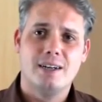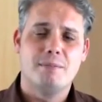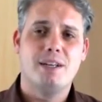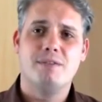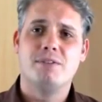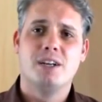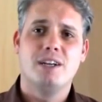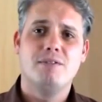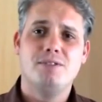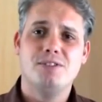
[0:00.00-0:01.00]
But
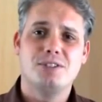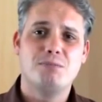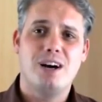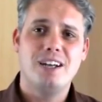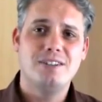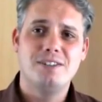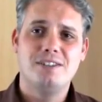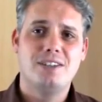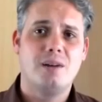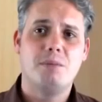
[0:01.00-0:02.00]
if you're smiling all
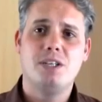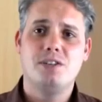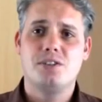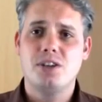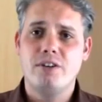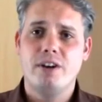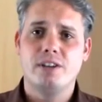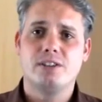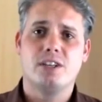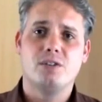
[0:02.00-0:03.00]
the time and he's
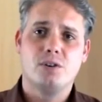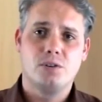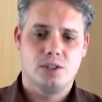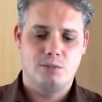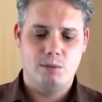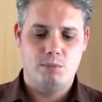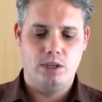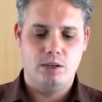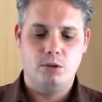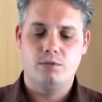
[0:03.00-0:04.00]
serious, that could also be
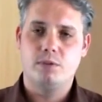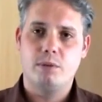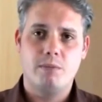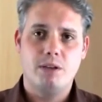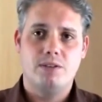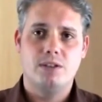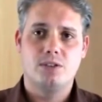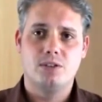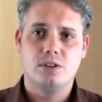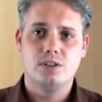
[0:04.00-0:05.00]
putting him off, and maybe he thinks
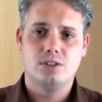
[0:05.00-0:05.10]
you're